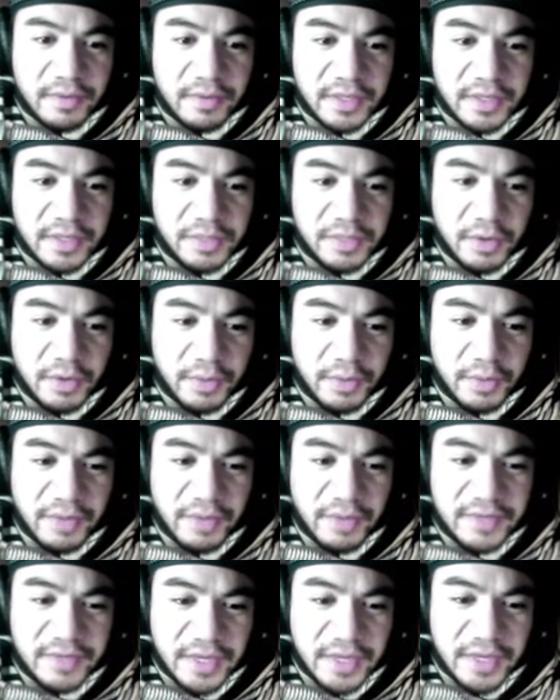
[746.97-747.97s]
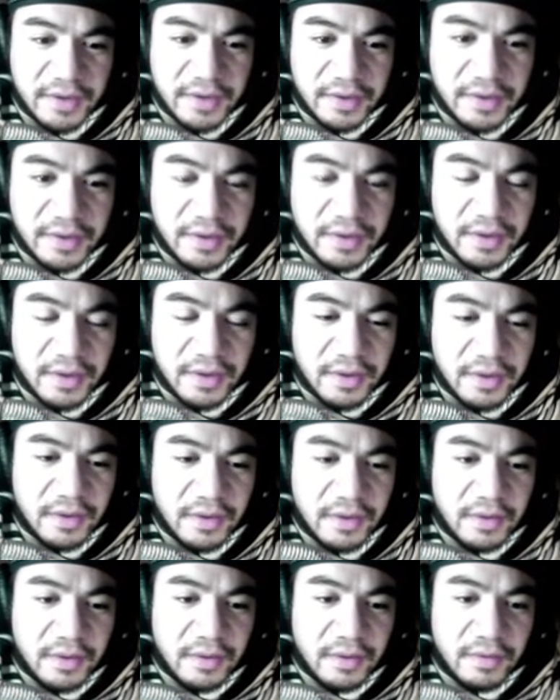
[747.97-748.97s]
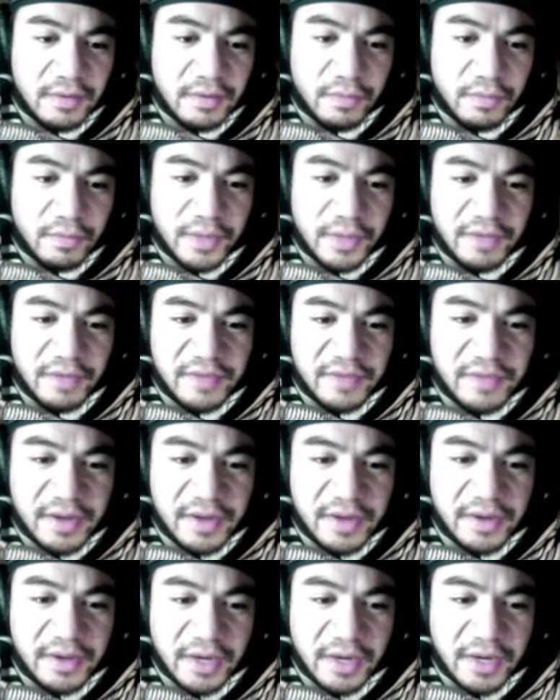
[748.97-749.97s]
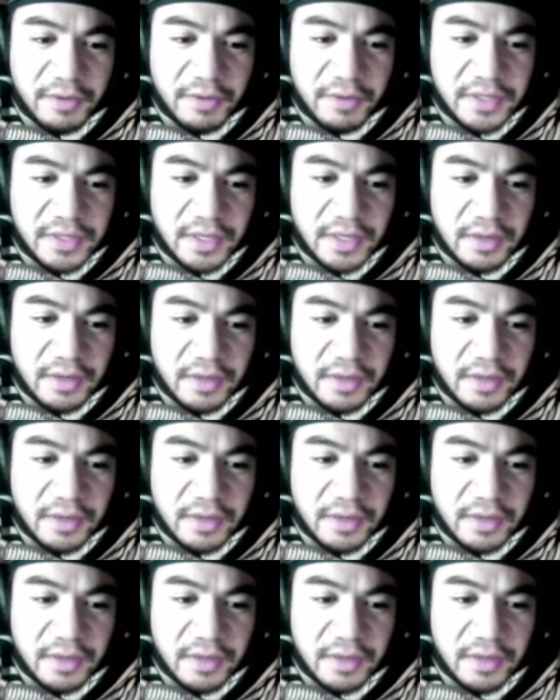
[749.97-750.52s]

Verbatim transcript: Israel, we have sinned. We have done iniquity.